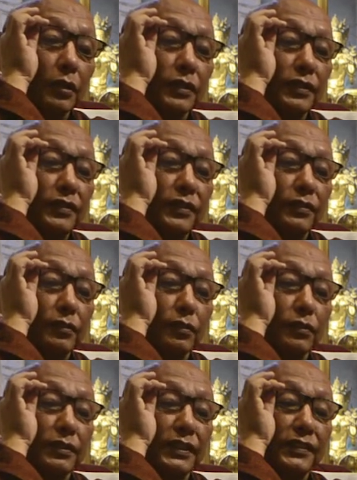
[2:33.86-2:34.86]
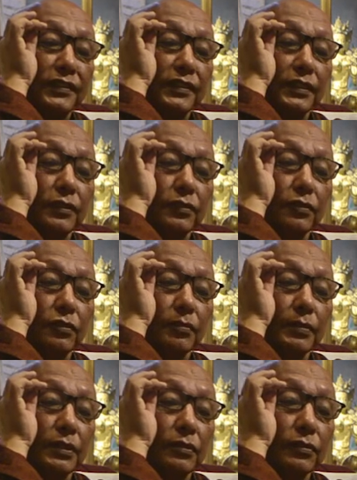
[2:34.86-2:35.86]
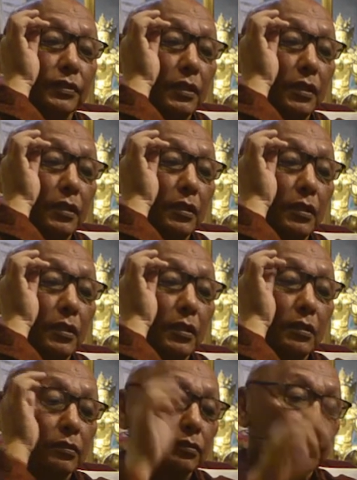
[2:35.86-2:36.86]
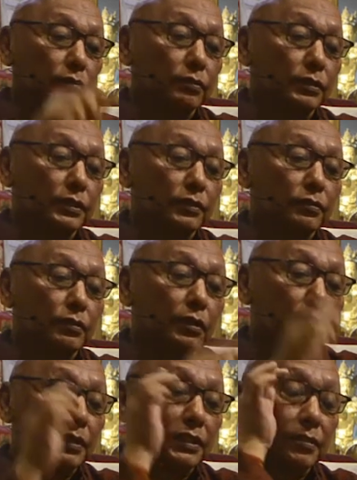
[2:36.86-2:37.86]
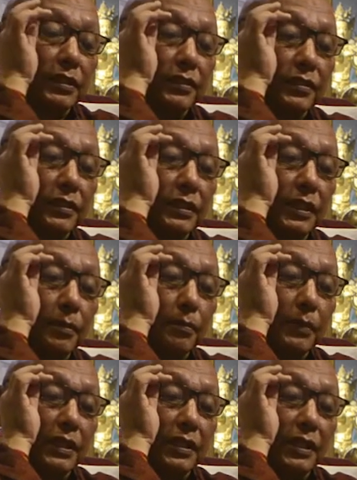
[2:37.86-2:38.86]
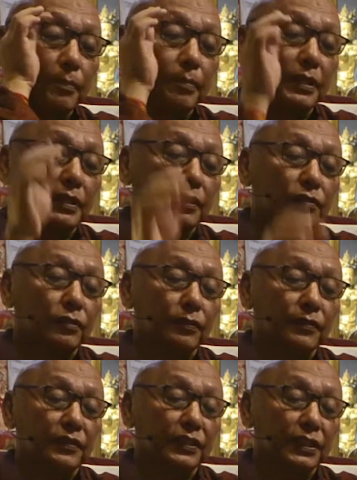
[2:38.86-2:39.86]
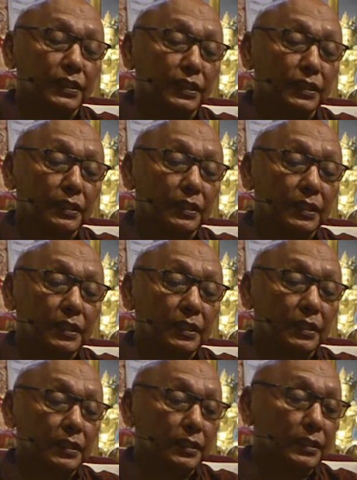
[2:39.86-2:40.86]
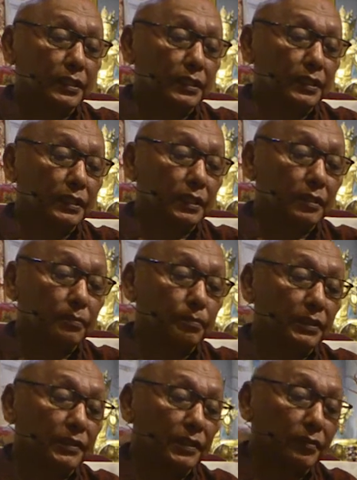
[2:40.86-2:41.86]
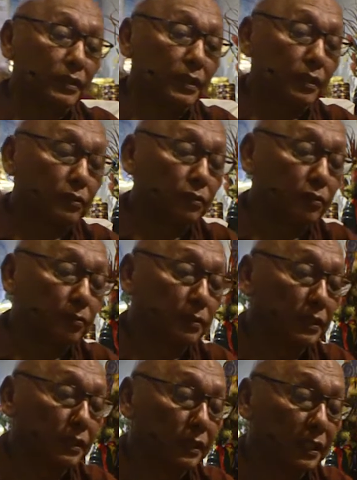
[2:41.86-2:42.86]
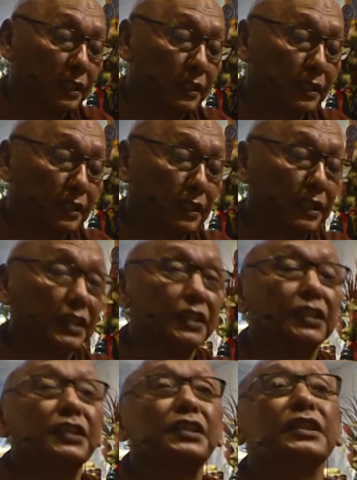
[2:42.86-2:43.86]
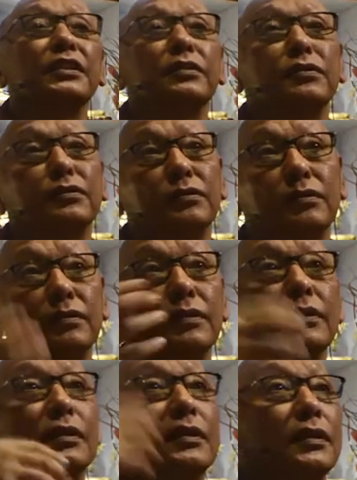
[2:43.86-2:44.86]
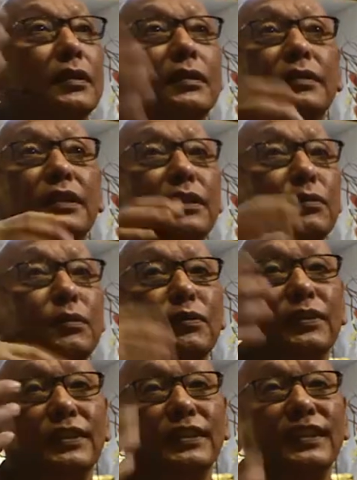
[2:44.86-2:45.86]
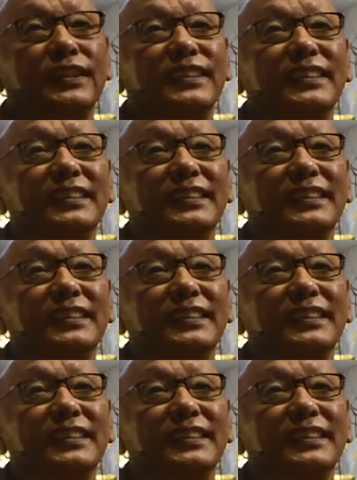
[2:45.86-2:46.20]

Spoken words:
this is not necessary so because this Madhyamika said the mere appearance of seeing, hearing and perceiving are not being negated here, they are not negated.